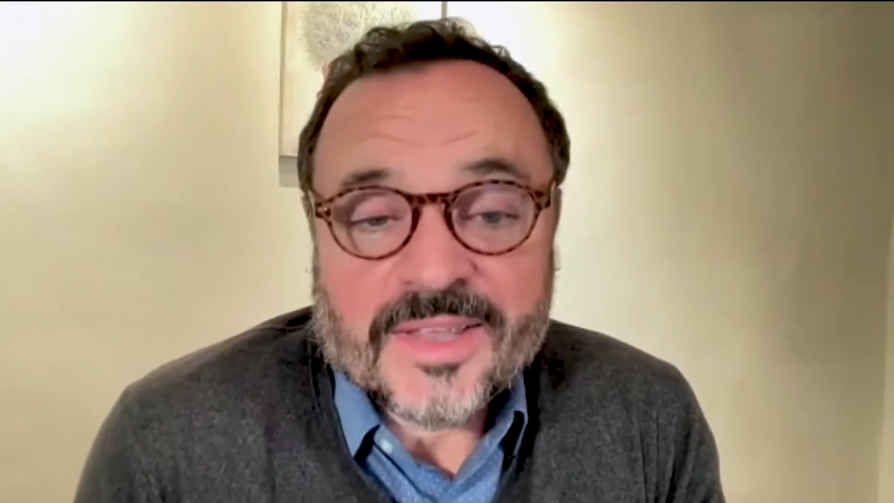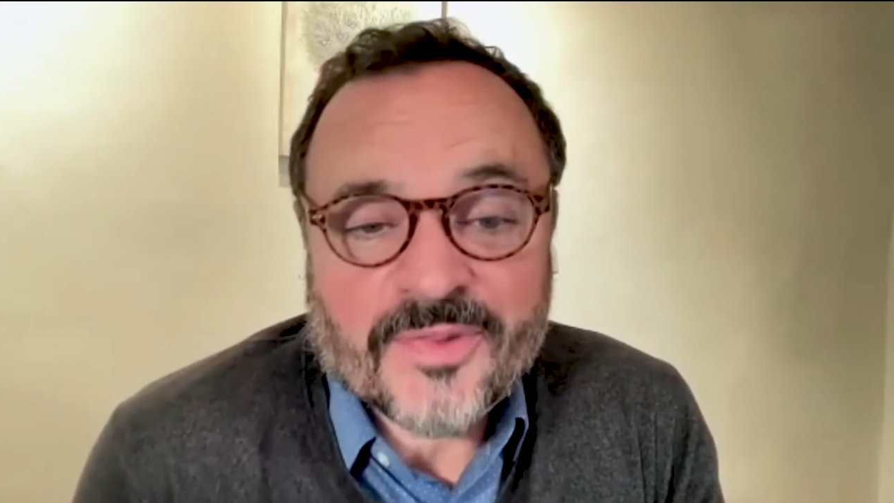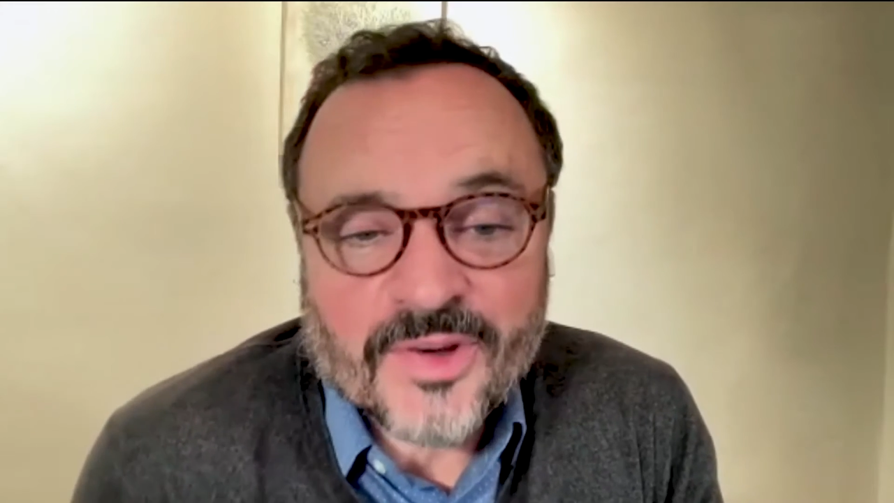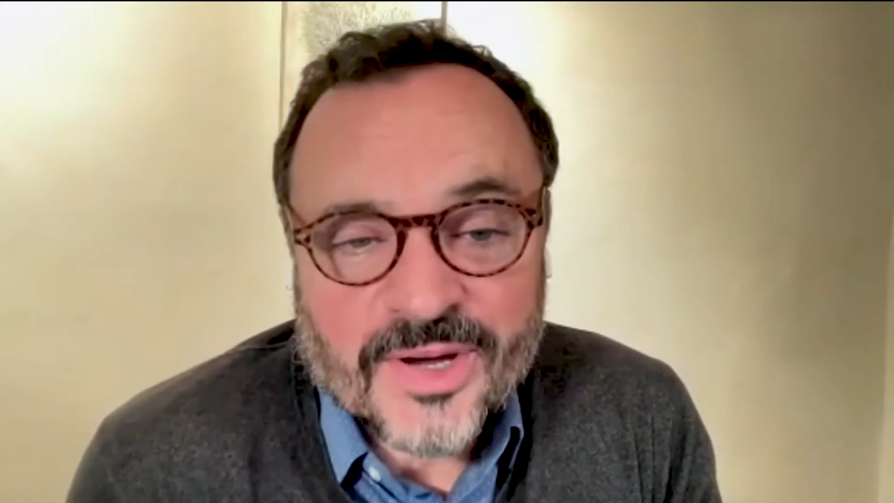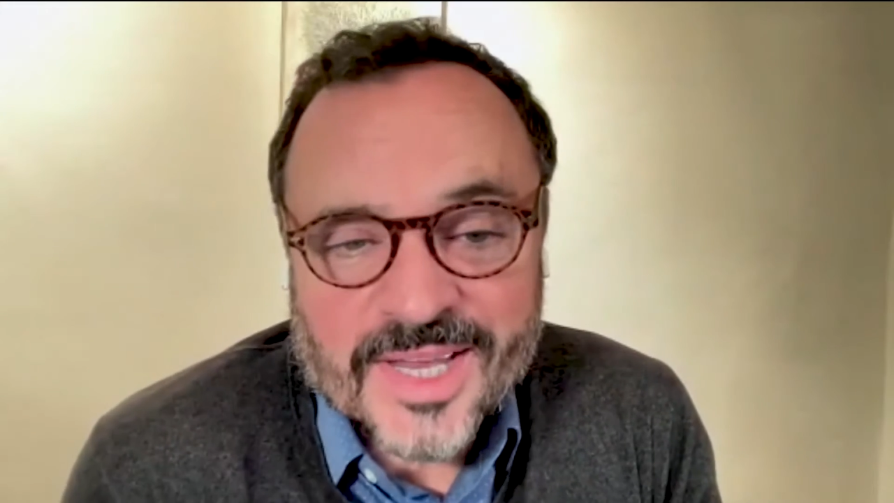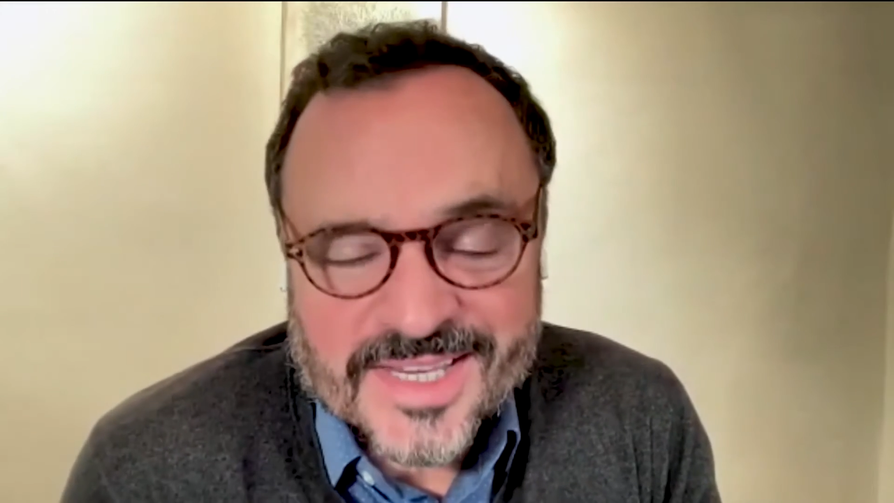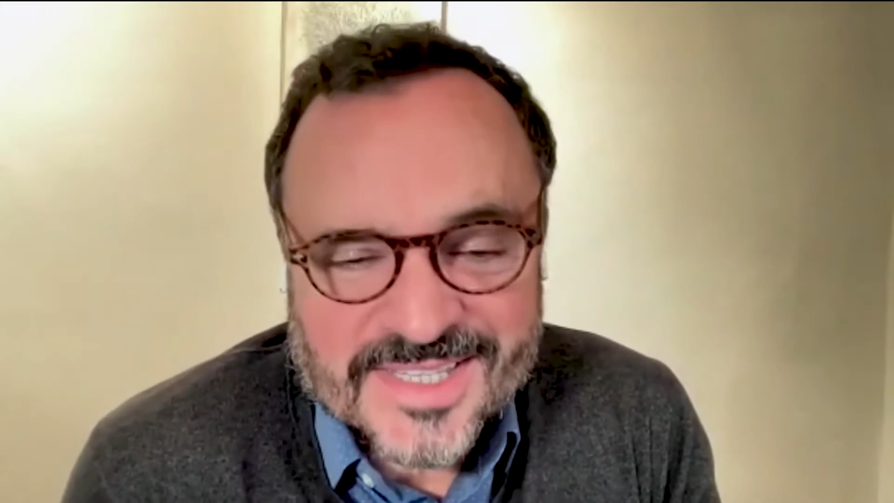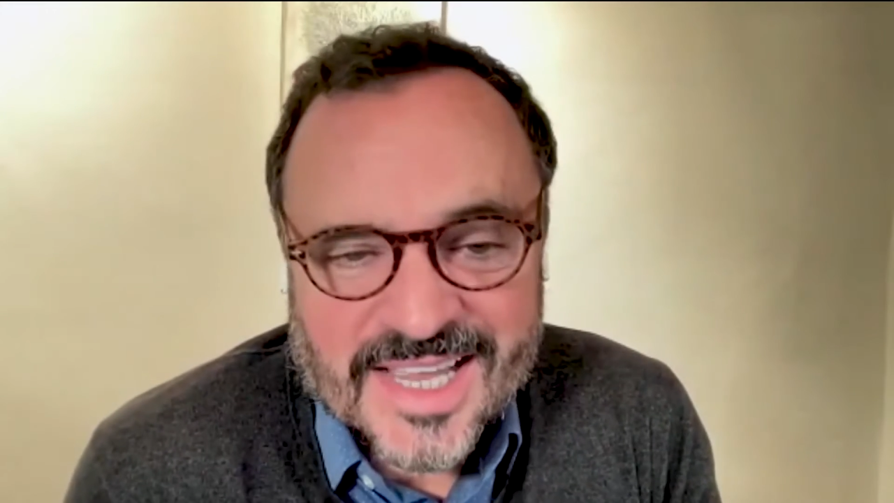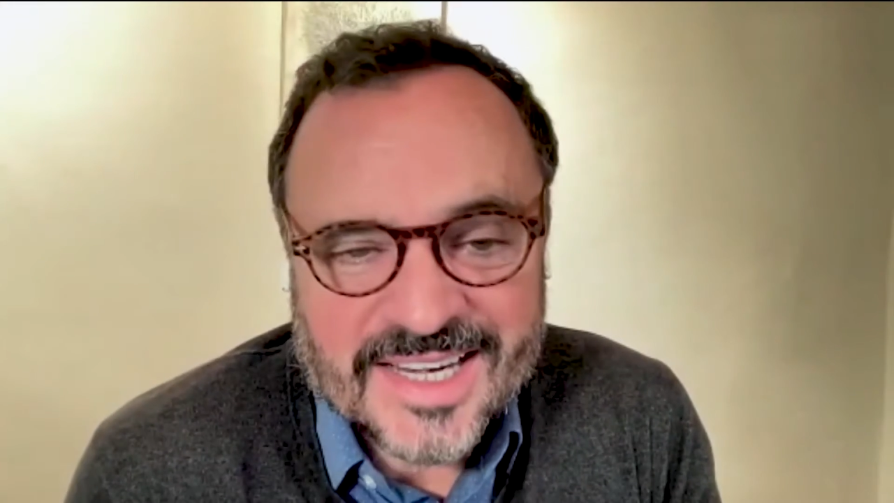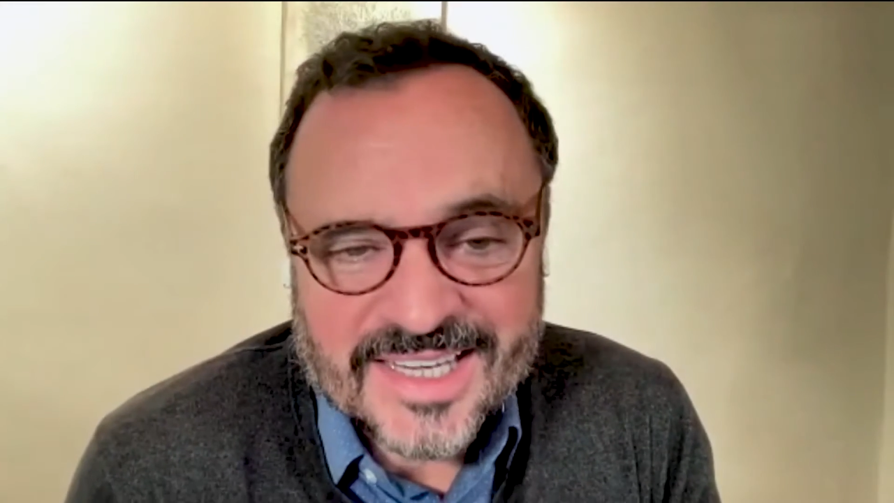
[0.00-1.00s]
very
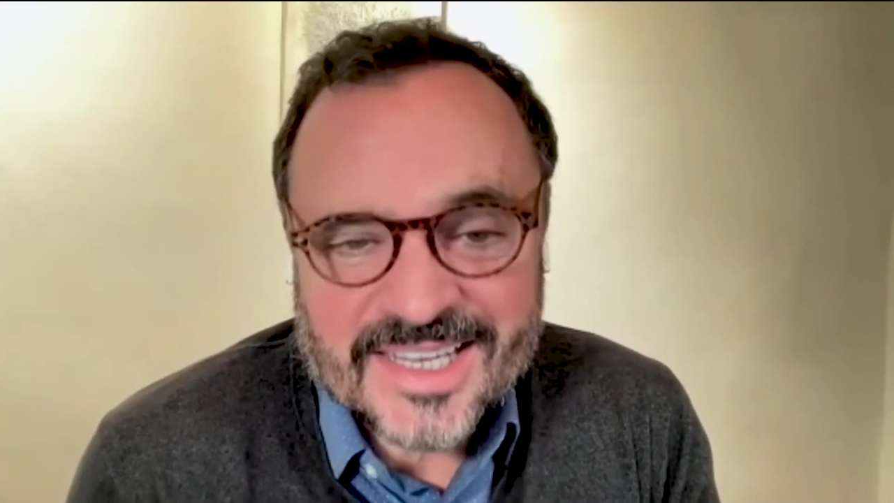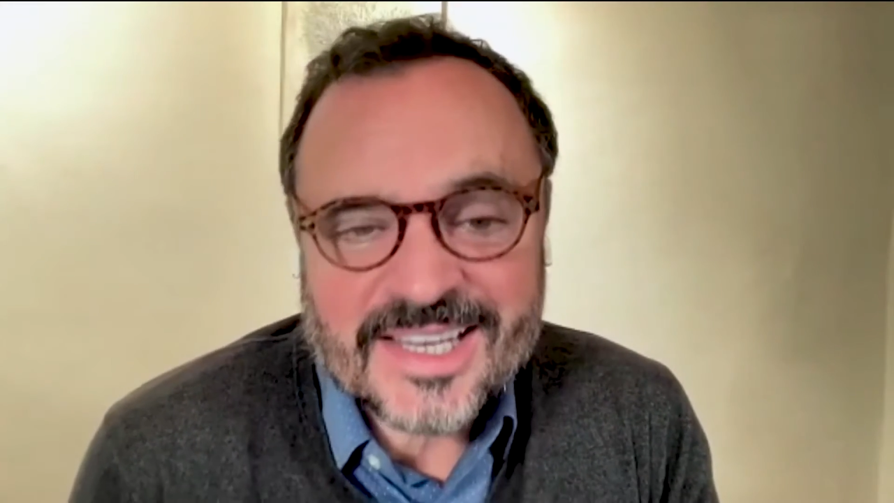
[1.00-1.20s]
exciting